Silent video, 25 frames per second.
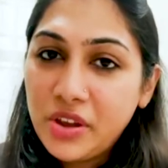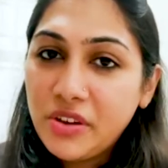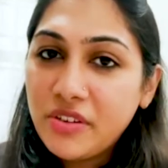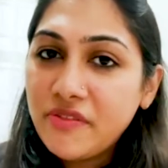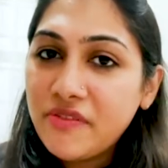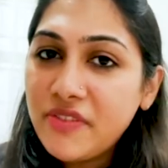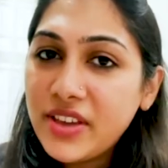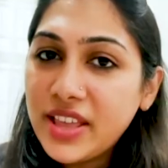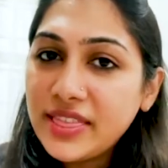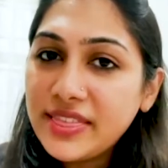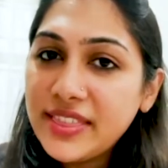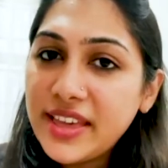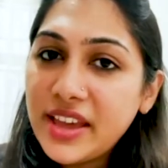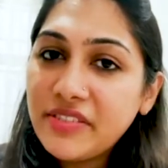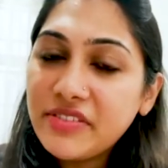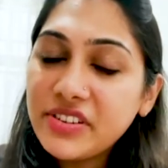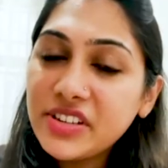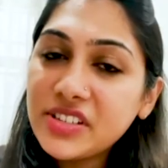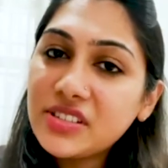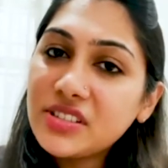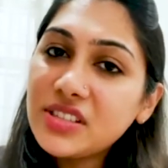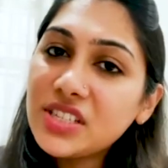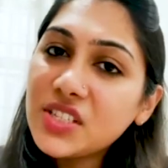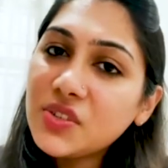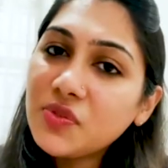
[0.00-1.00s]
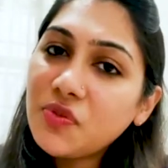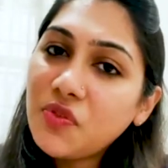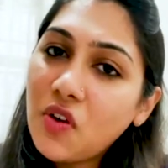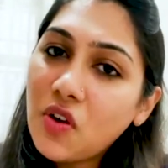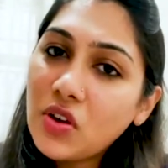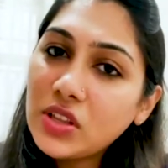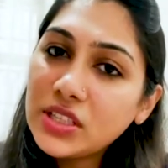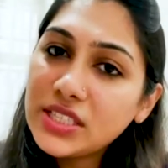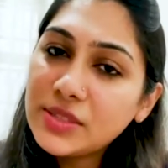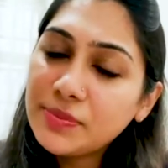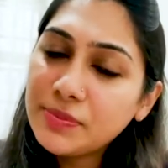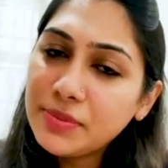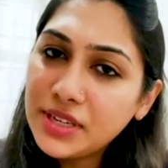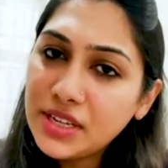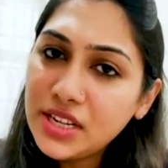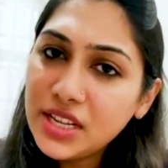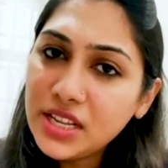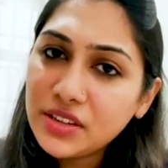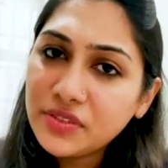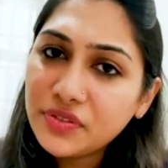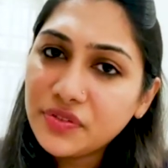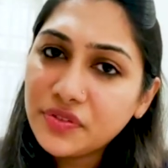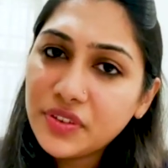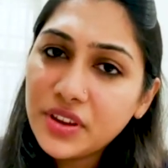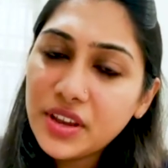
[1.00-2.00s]
Well, there is this false
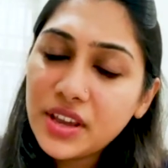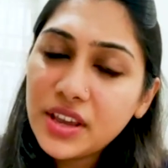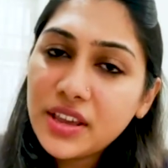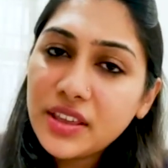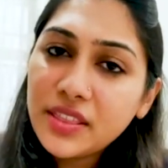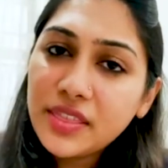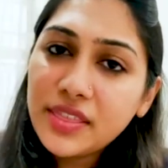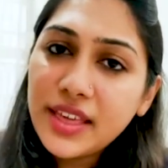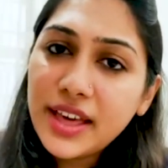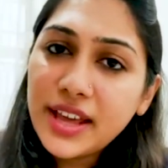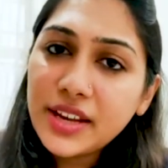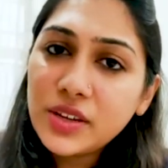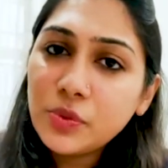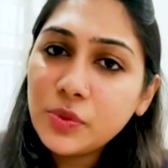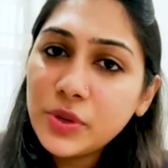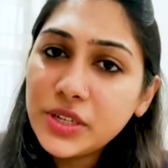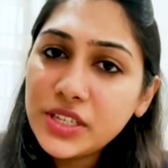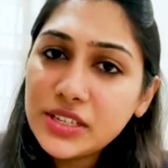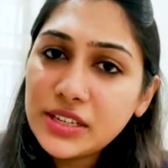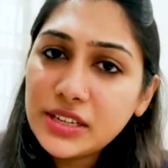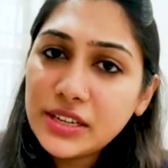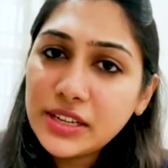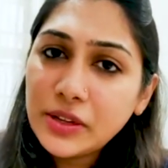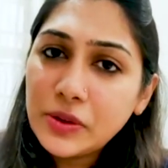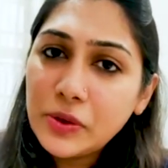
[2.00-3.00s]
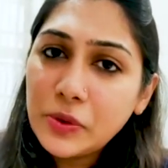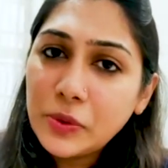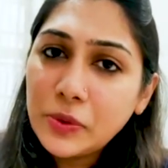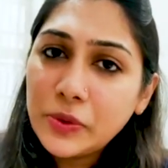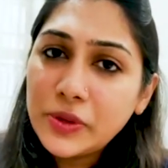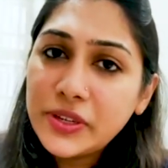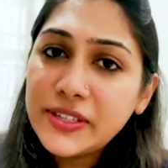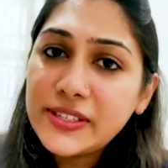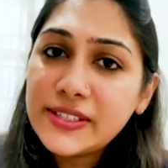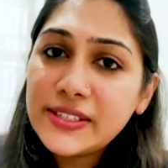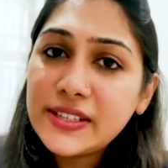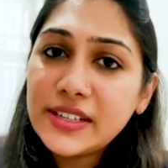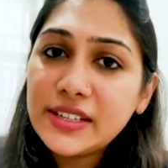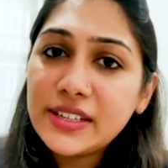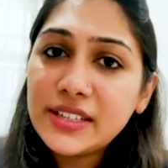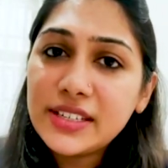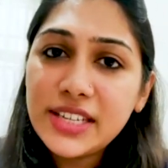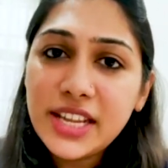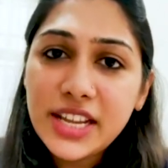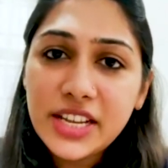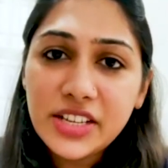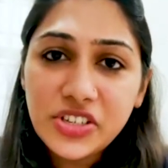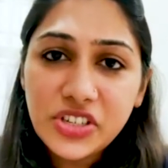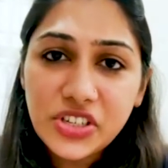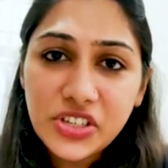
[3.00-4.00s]
belief that vitiligo is
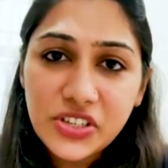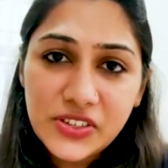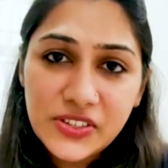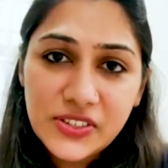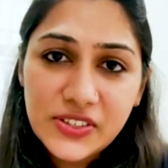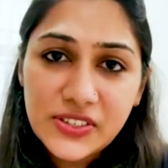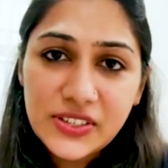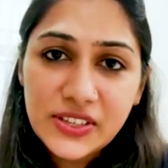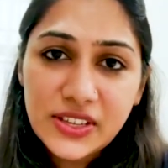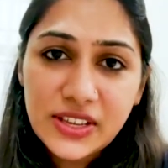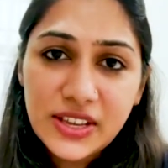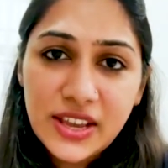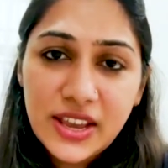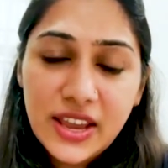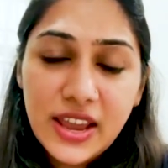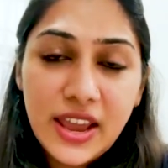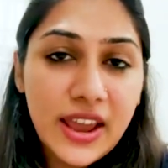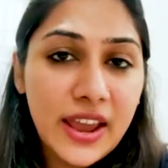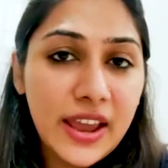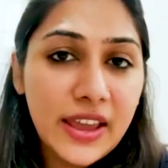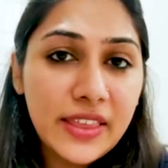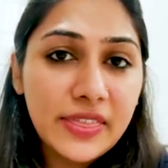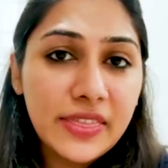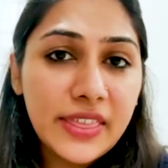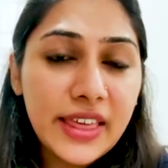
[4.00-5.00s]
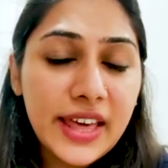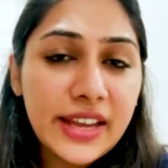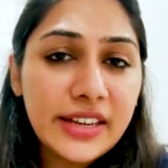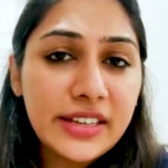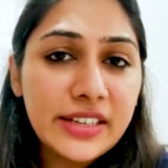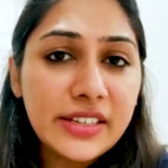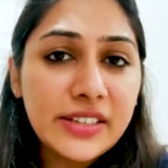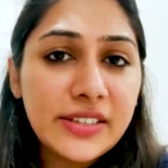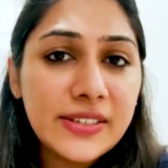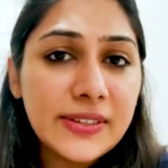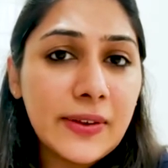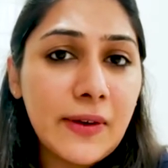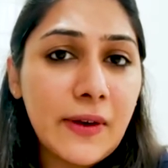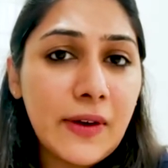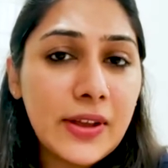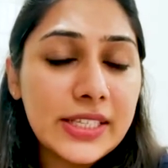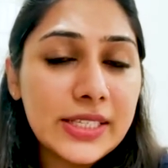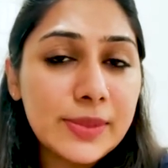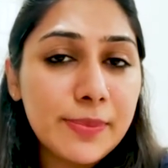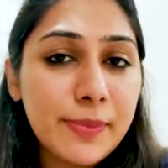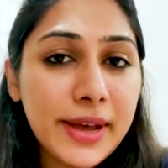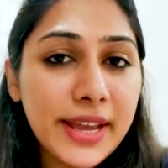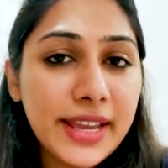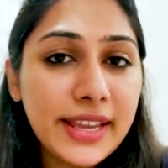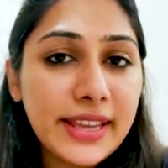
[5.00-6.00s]
contagious and that it's
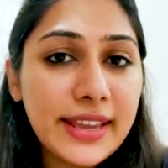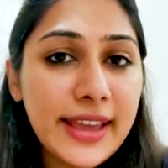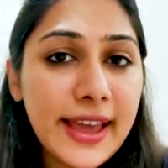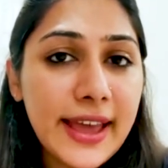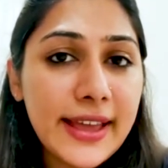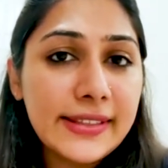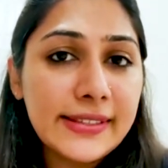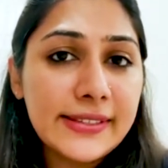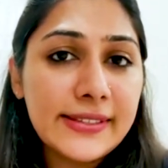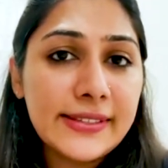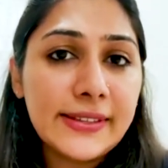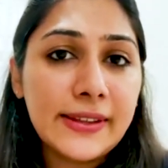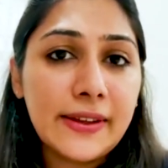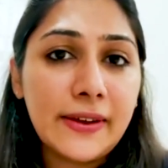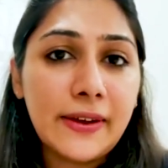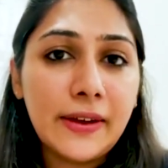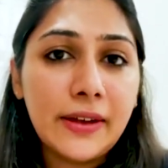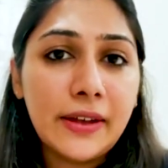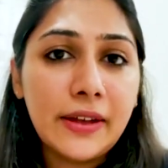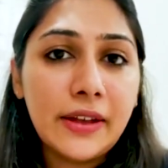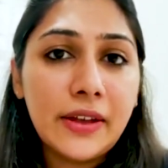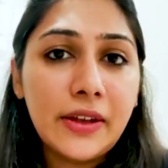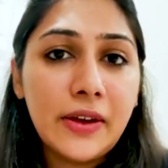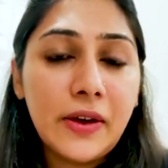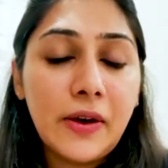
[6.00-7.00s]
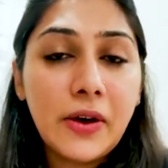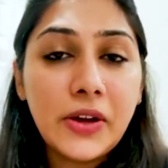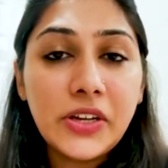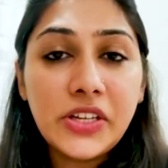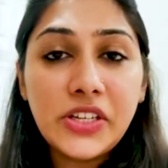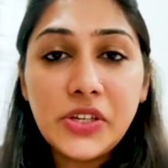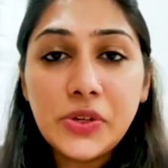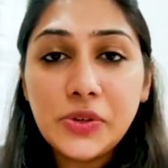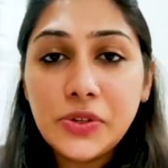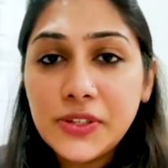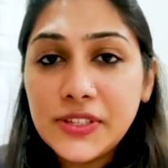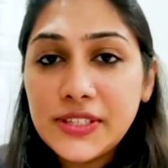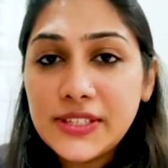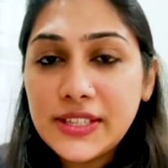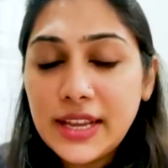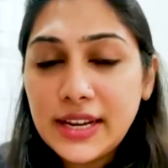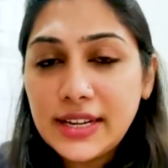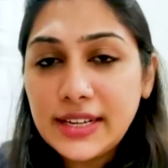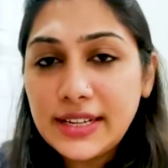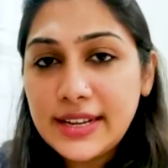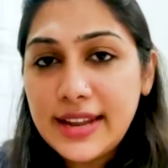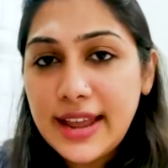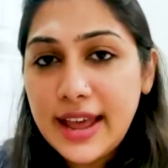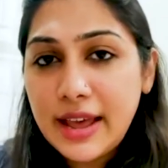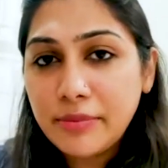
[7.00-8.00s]
caused by cancer or due to
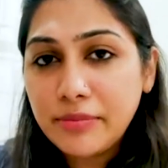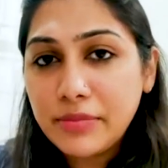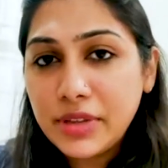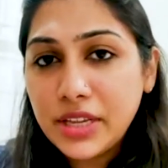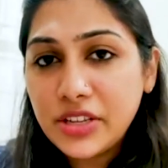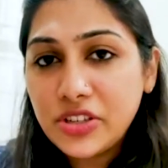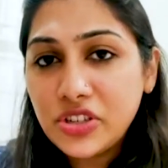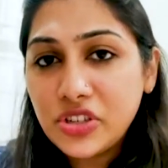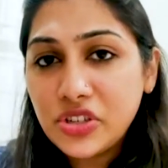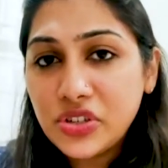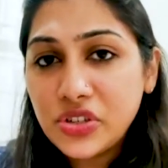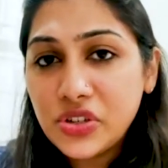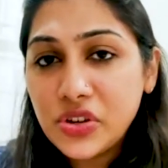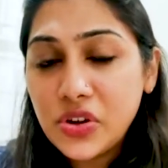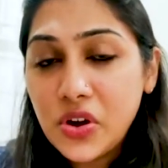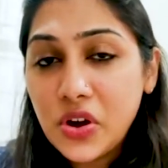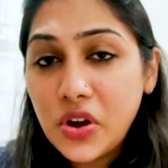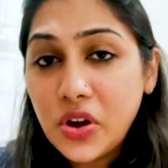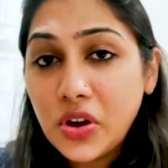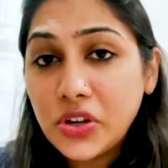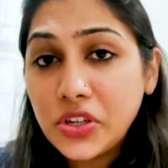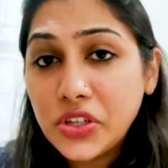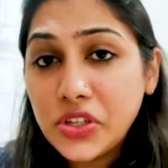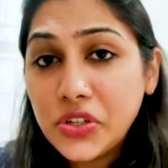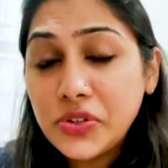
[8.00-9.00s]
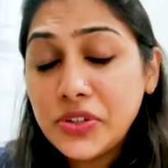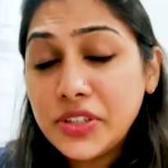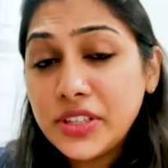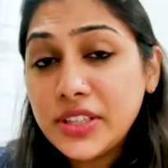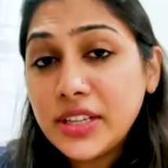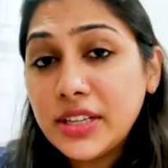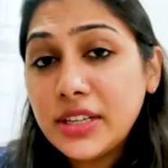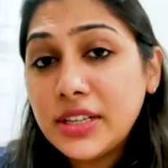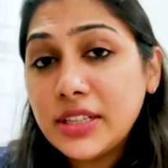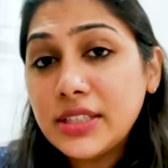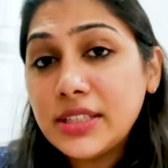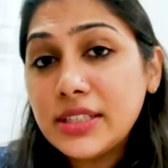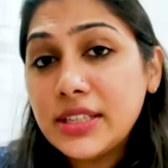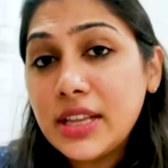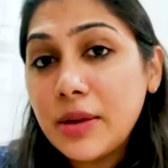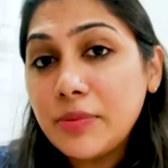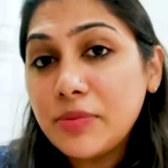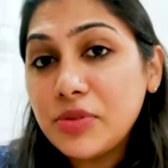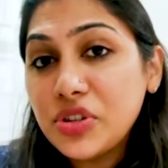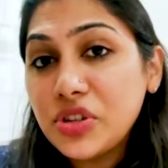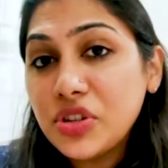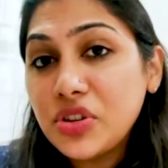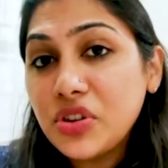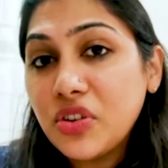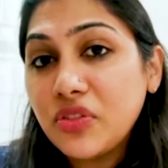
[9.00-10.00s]
sun damage or due to the
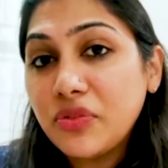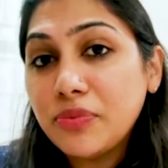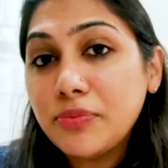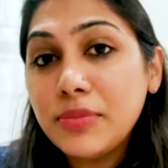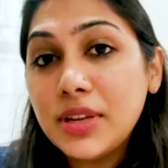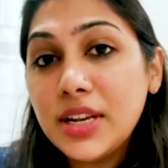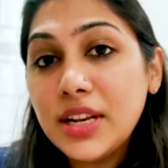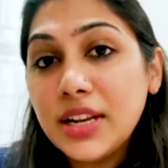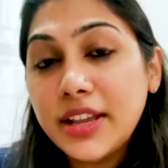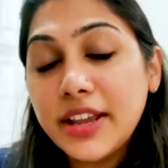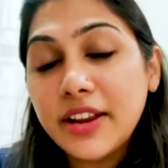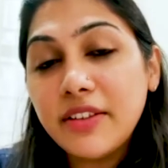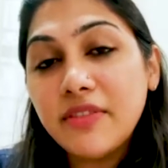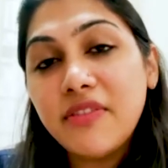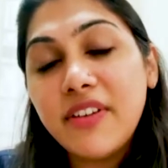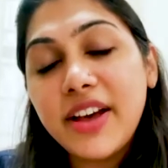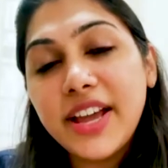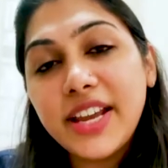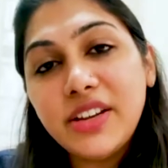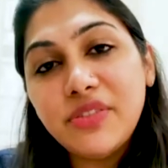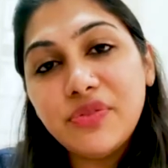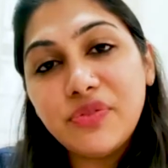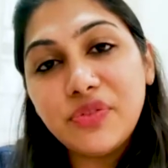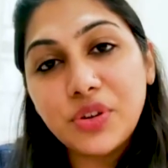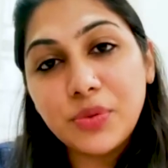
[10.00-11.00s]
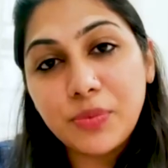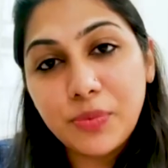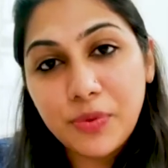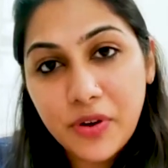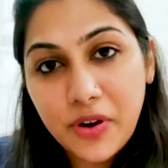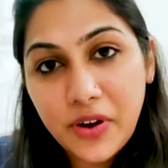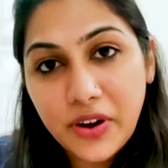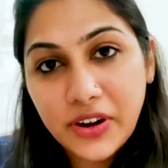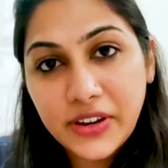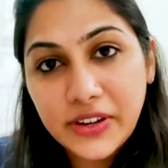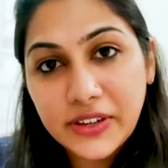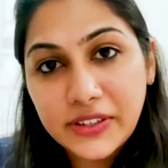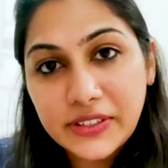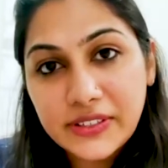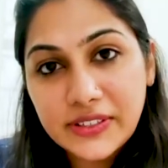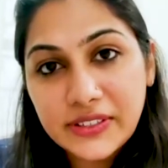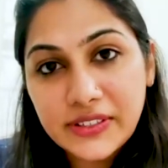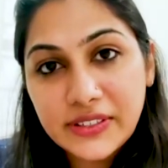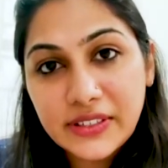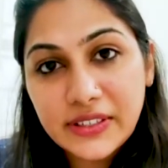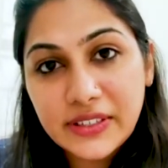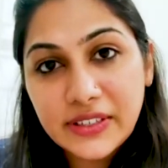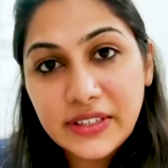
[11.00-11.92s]
consumption of milk and white food products,